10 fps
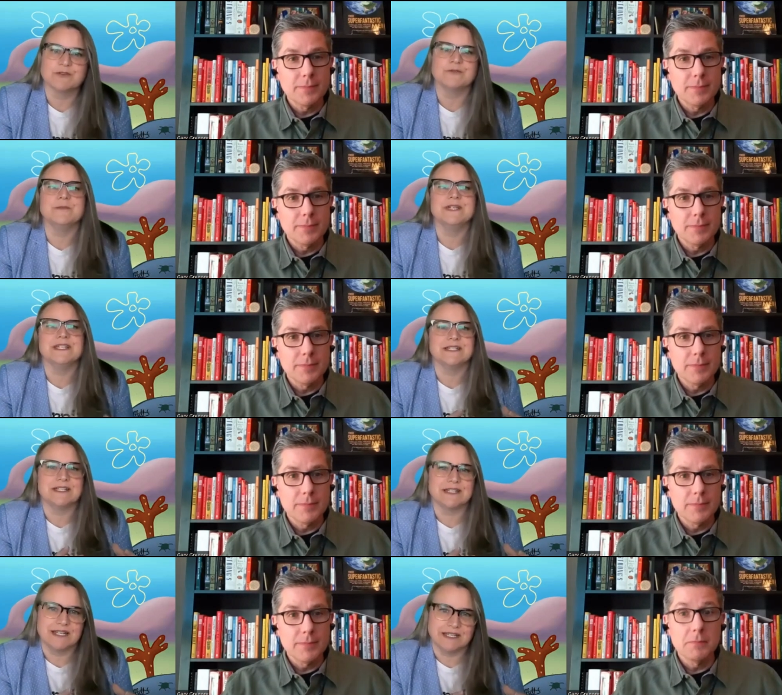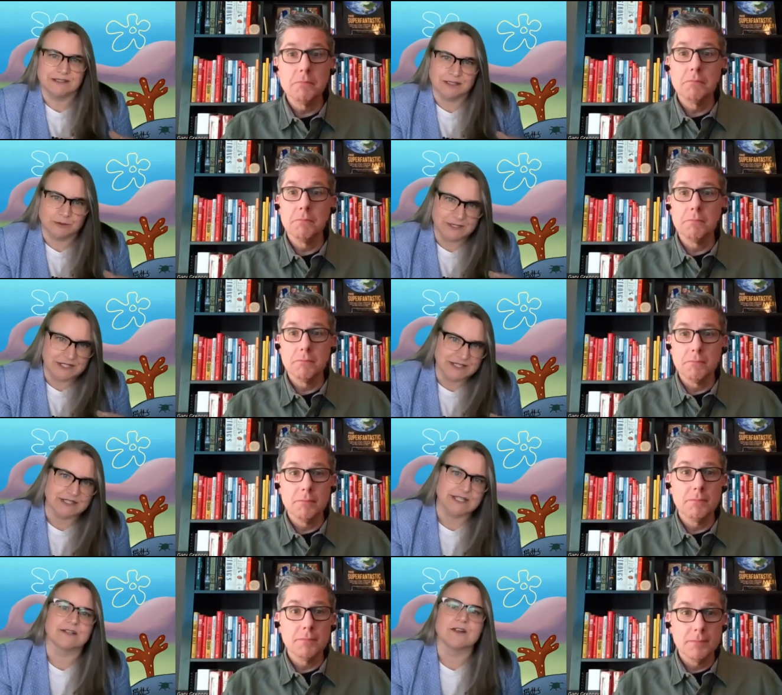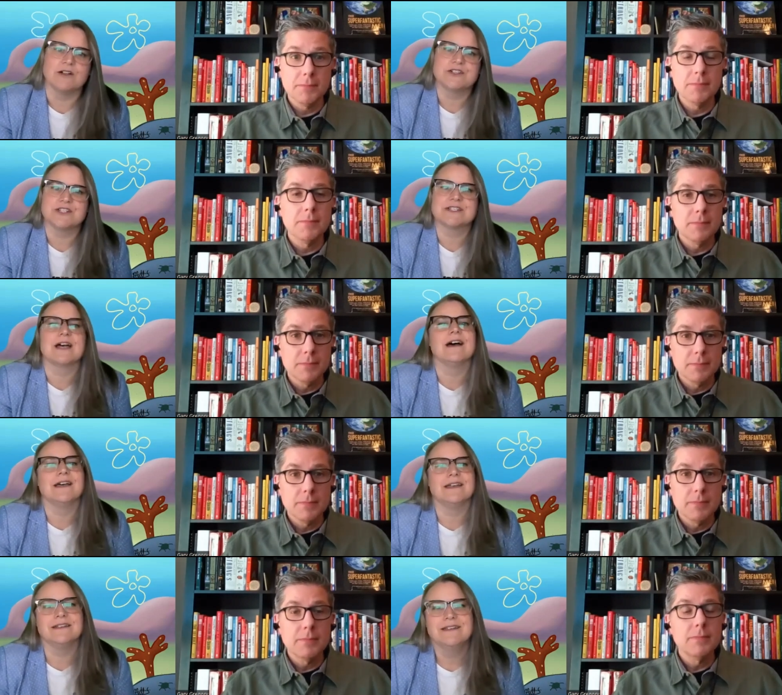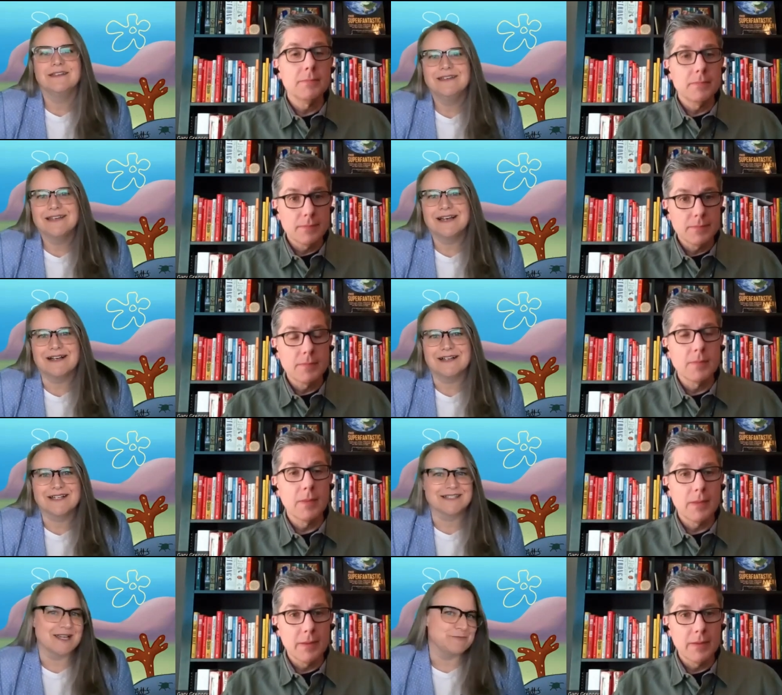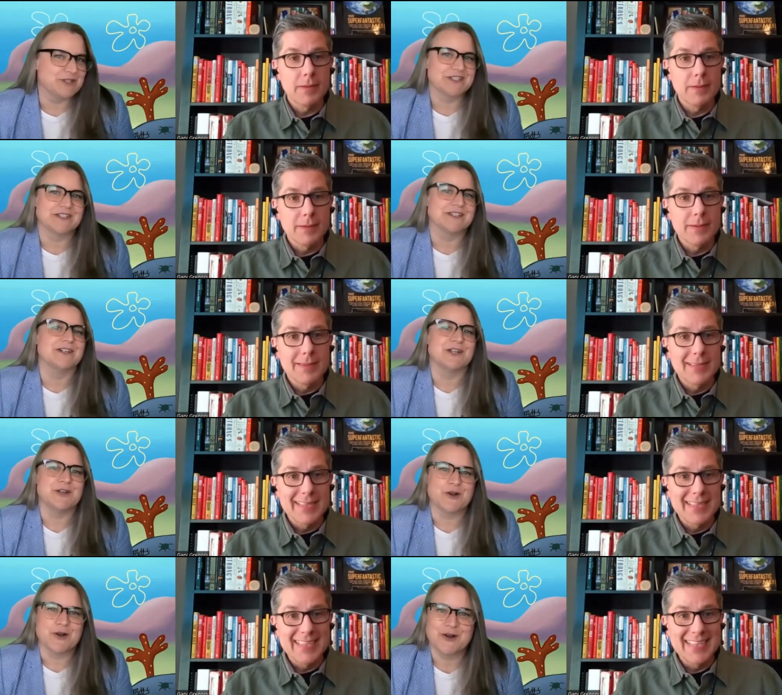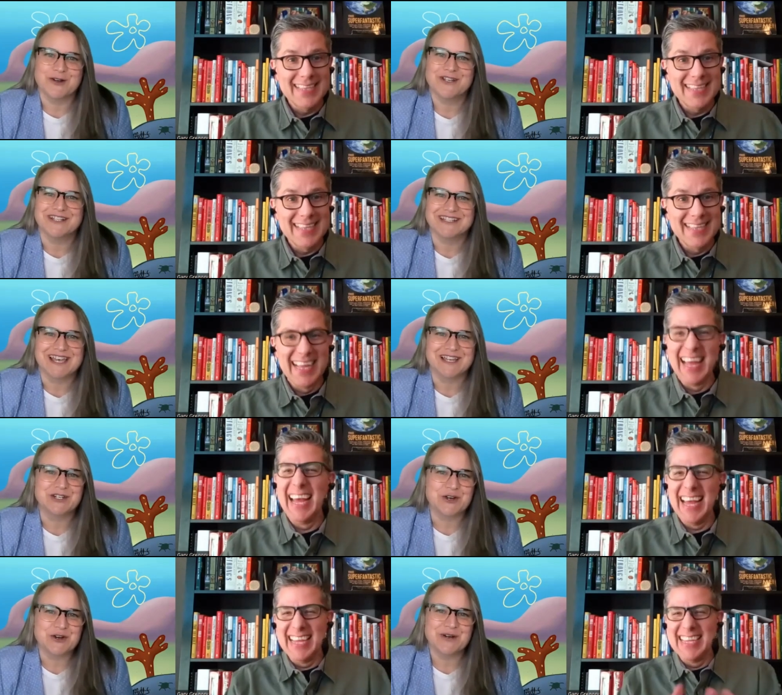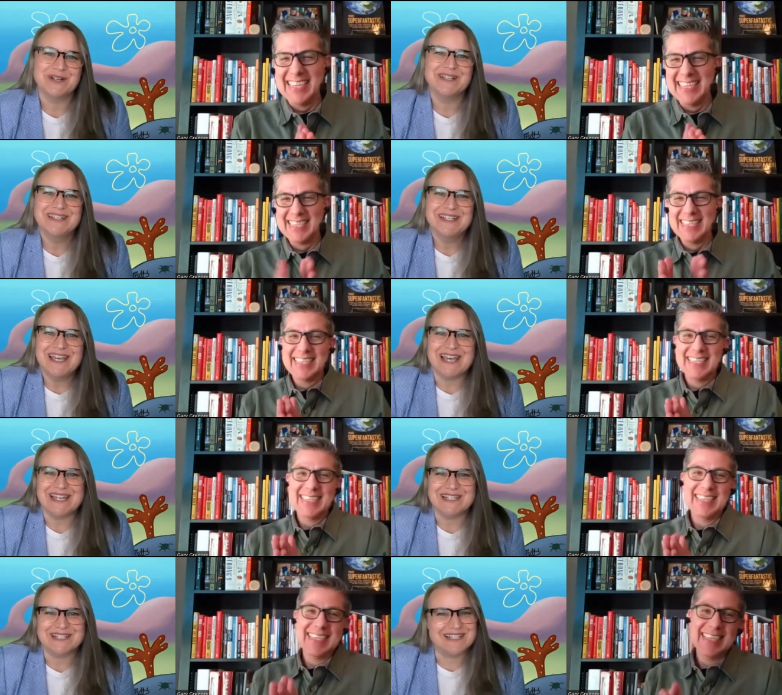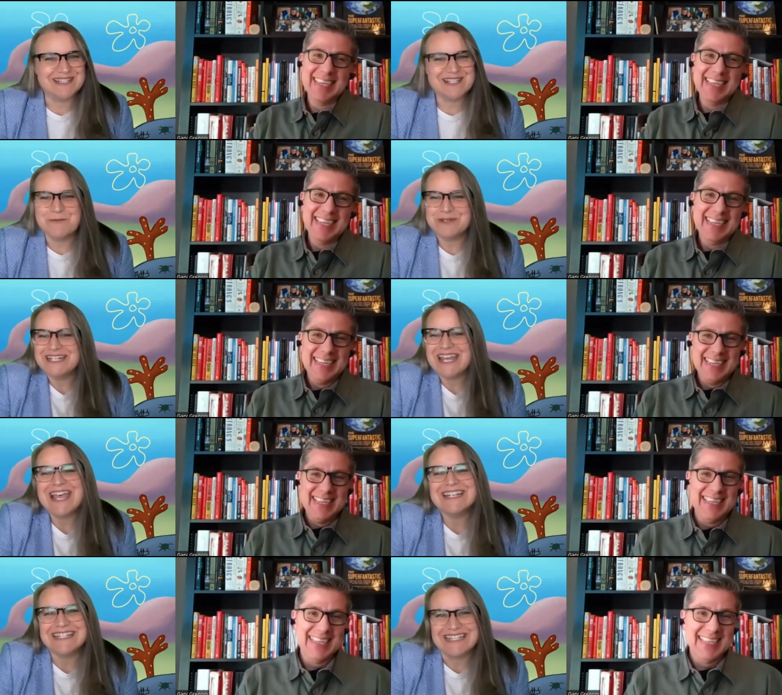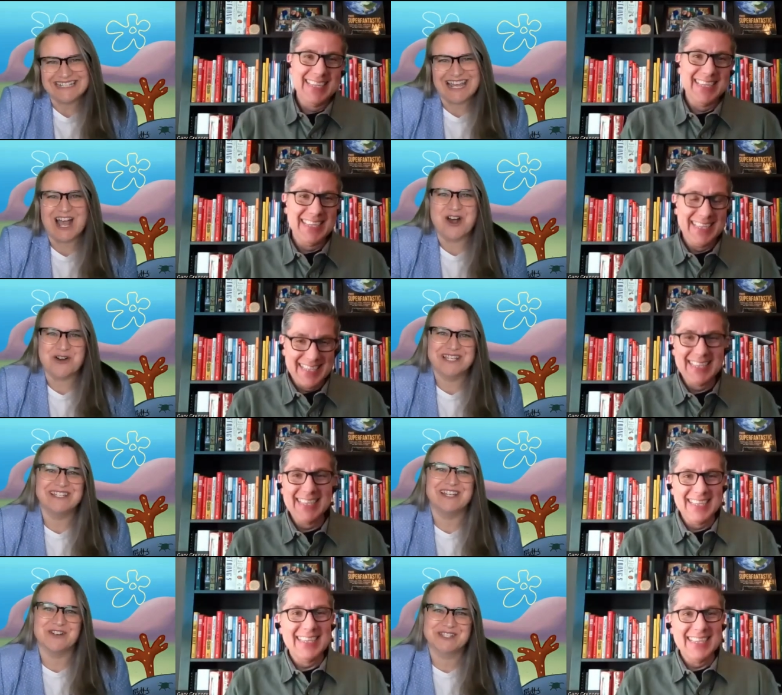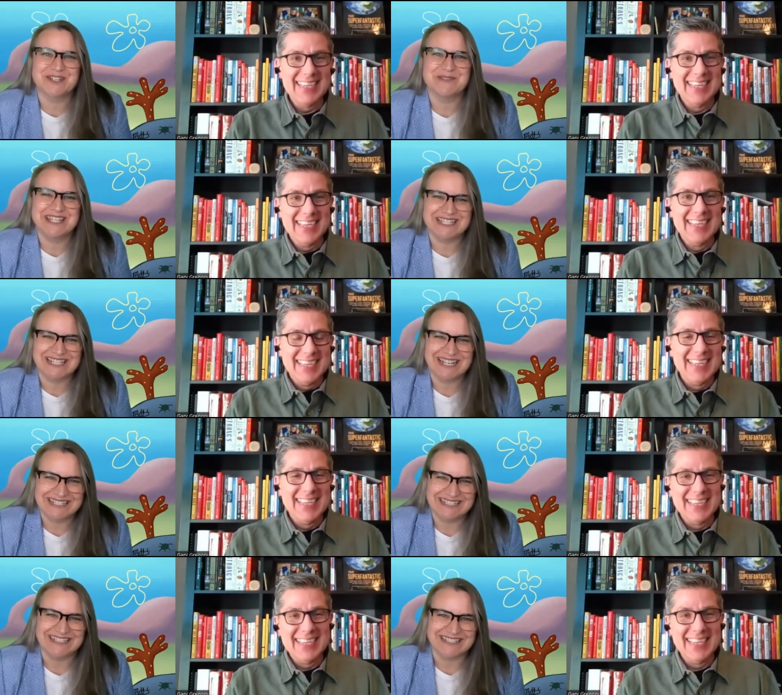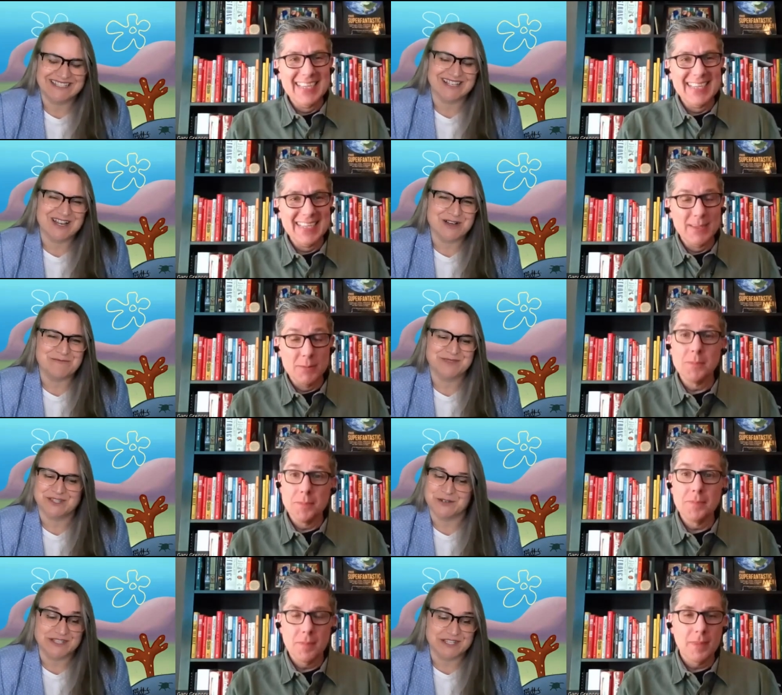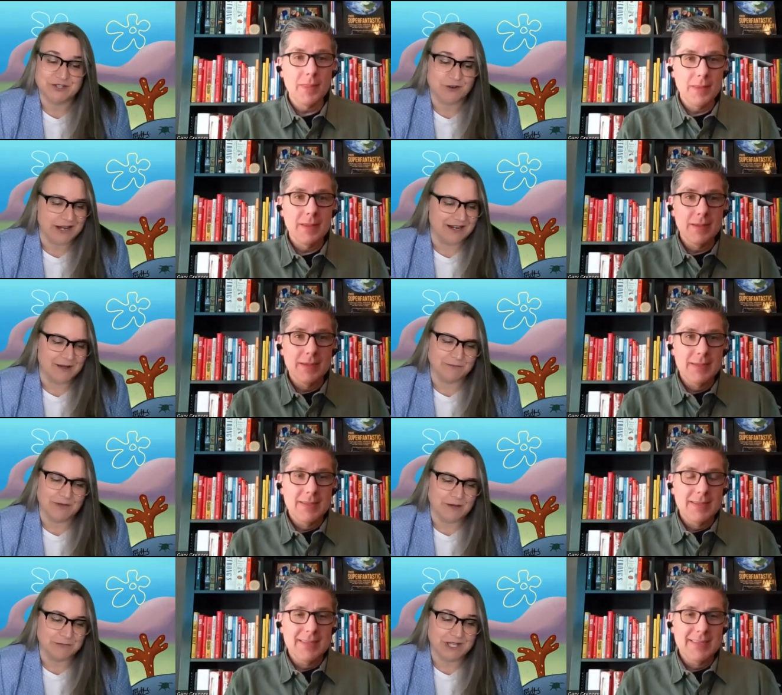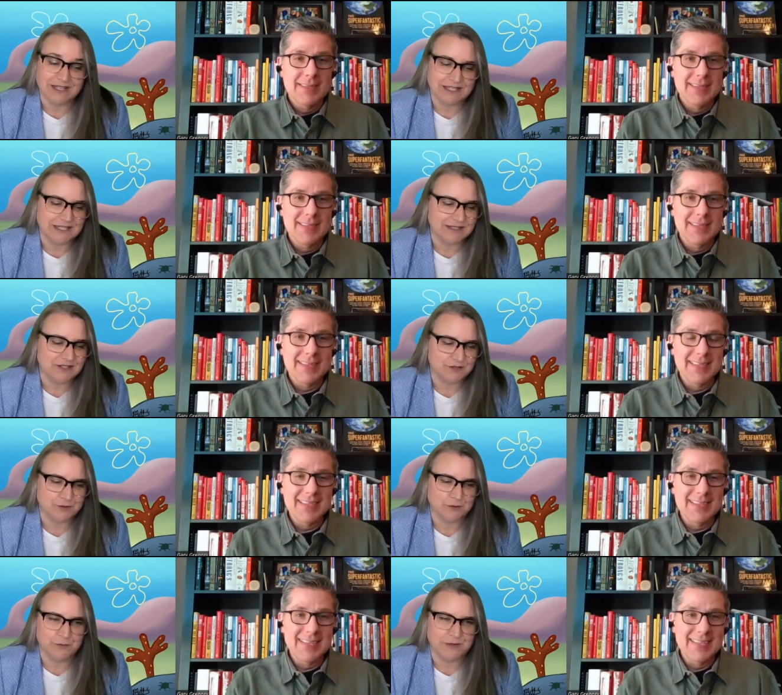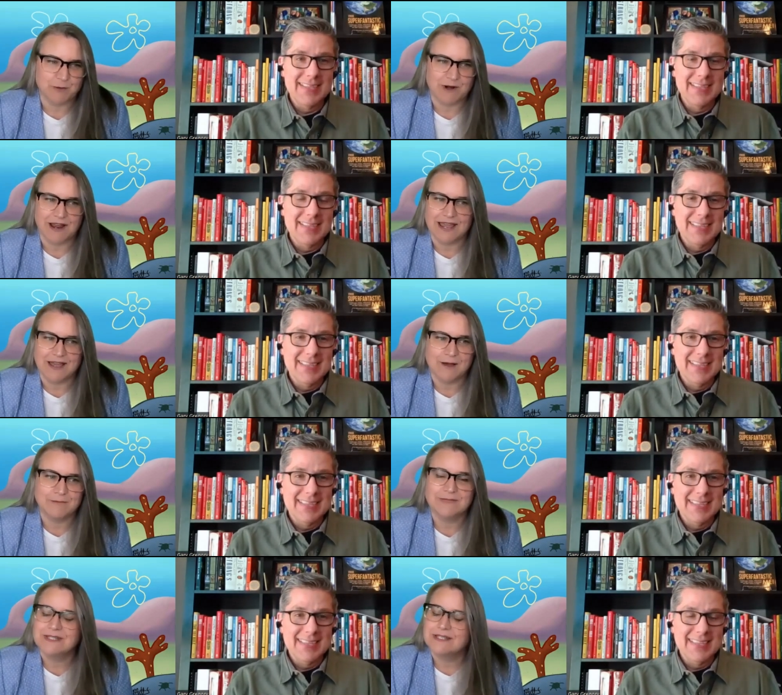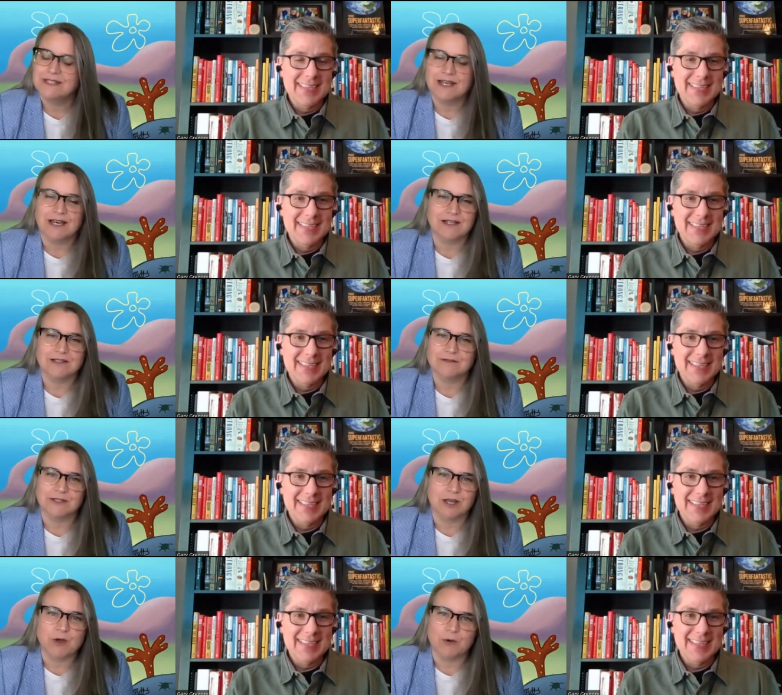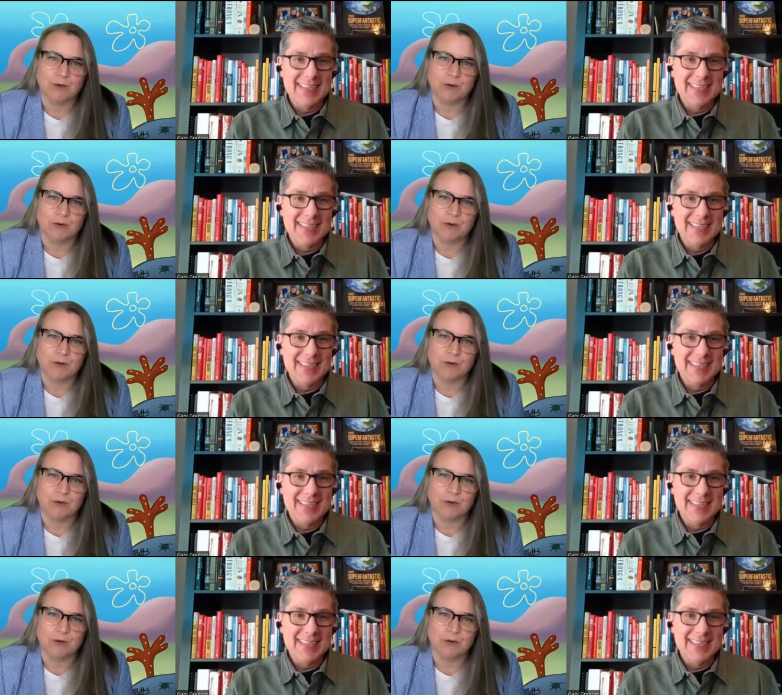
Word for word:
Speaker 1: improvement and getting a little bit into the technology side because uh, I'm just a, a nerd, a tech nerd, and it's coming in handy now, you know, some of these ideas. Um, so it, it's great. I'm, I'm lucky to be where I am. Uh, love